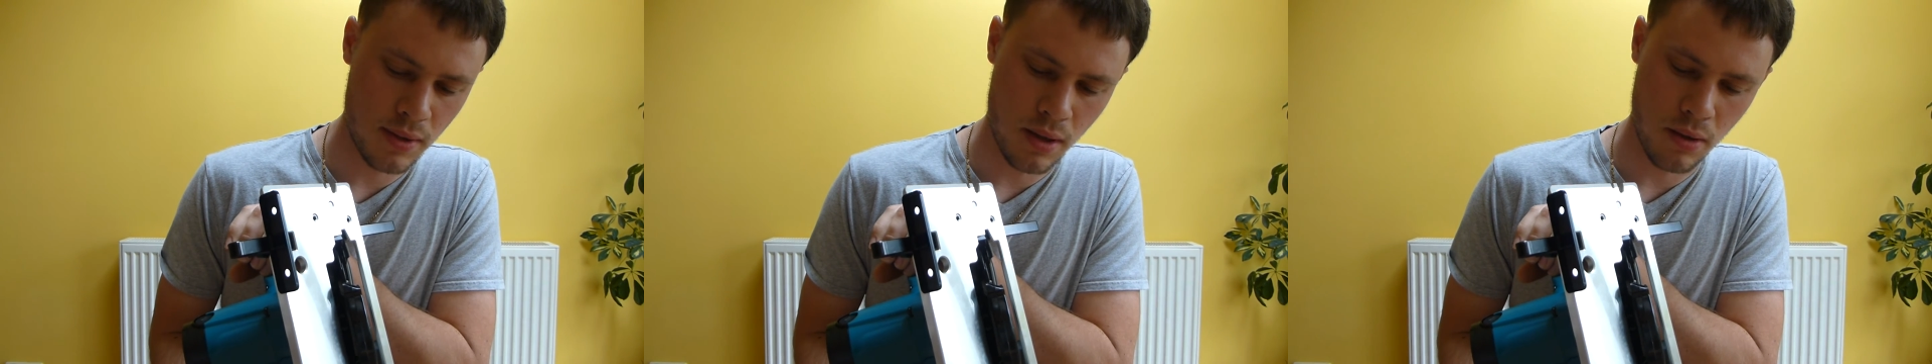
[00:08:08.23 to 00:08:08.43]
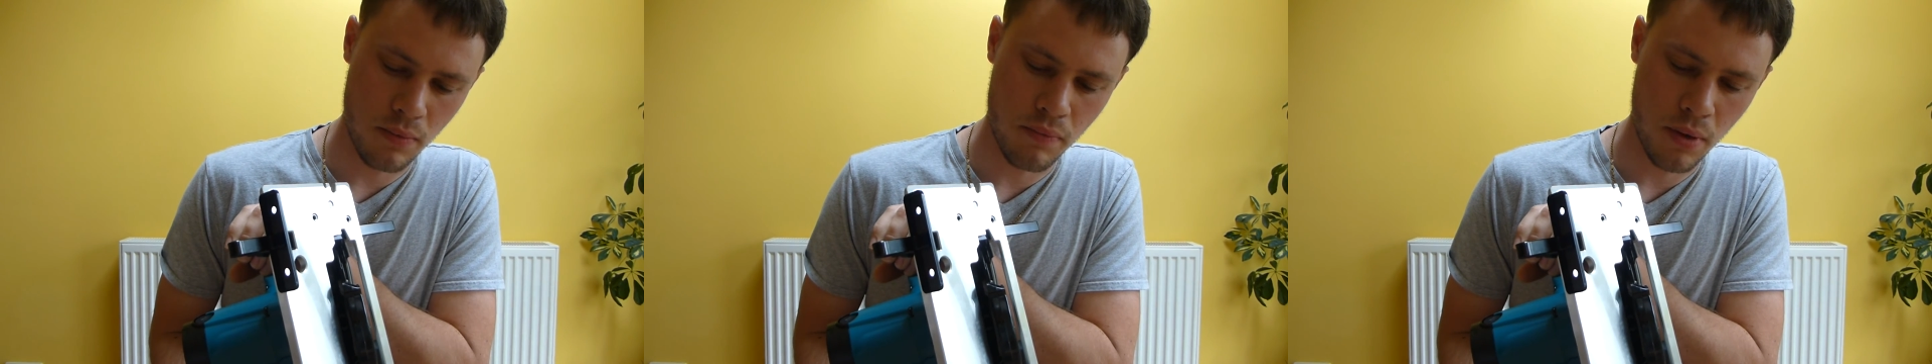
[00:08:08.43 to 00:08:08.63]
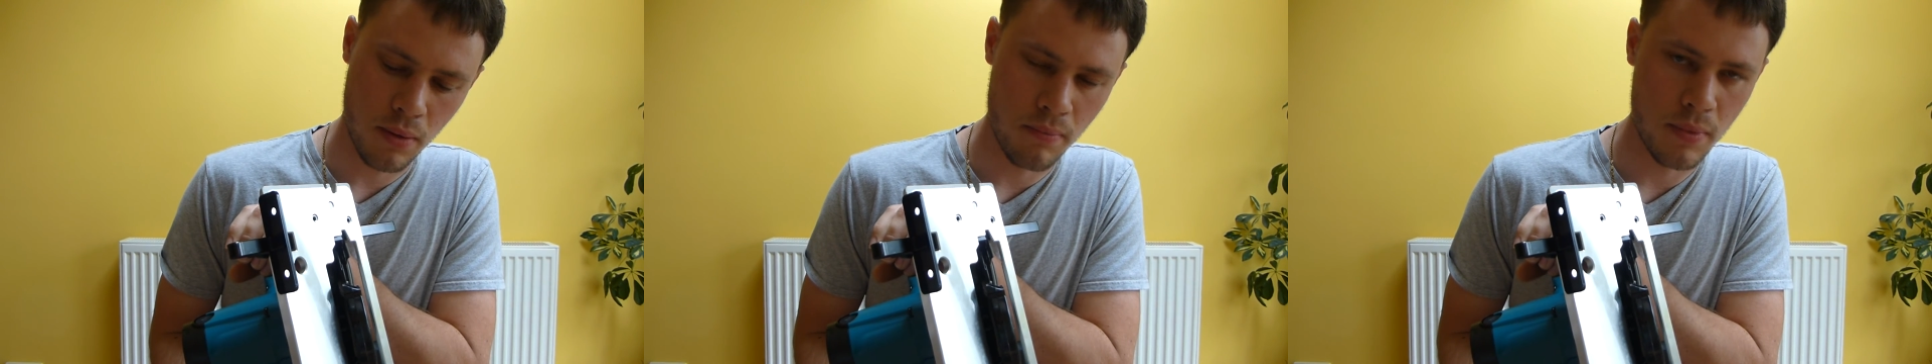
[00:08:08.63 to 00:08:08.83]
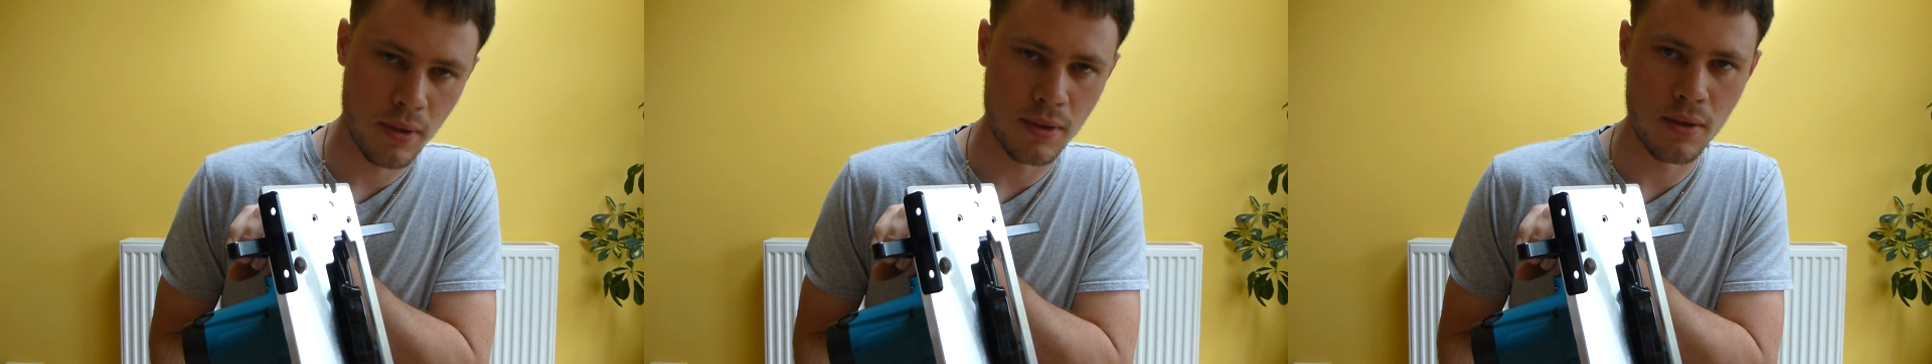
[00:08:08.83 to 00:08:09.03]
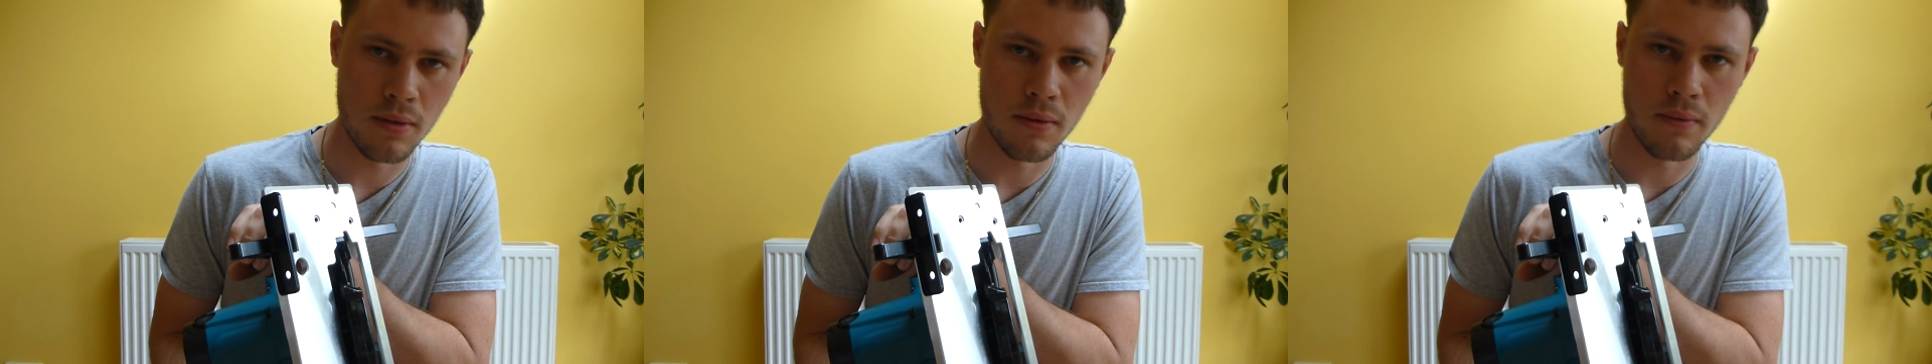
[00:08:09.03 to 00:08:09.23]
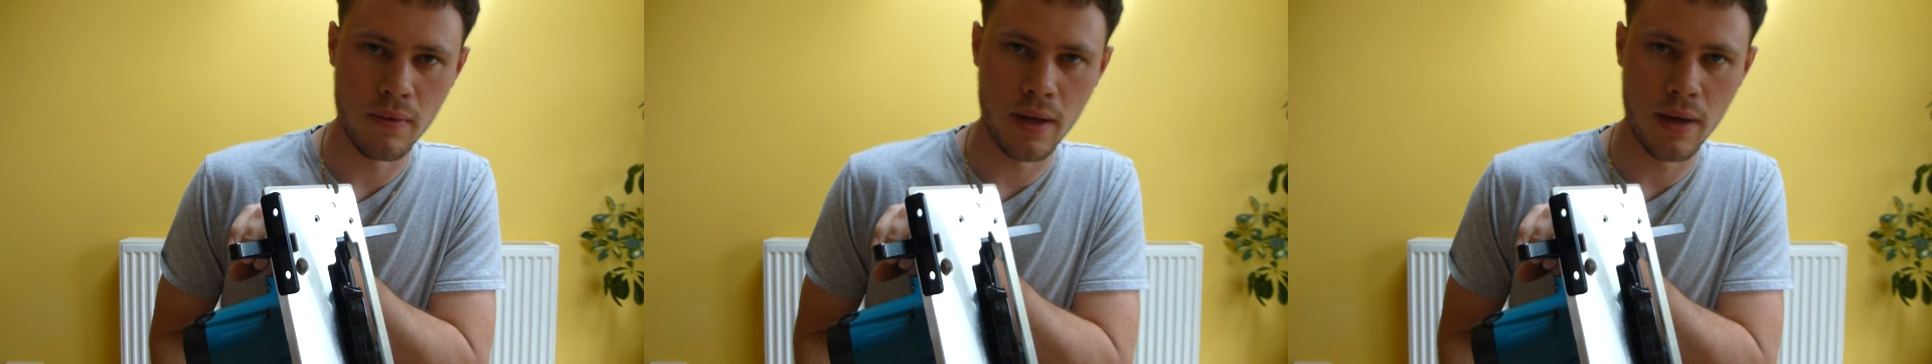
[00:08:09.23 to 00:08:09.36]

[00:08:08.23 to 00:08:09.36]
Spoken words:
no problem at all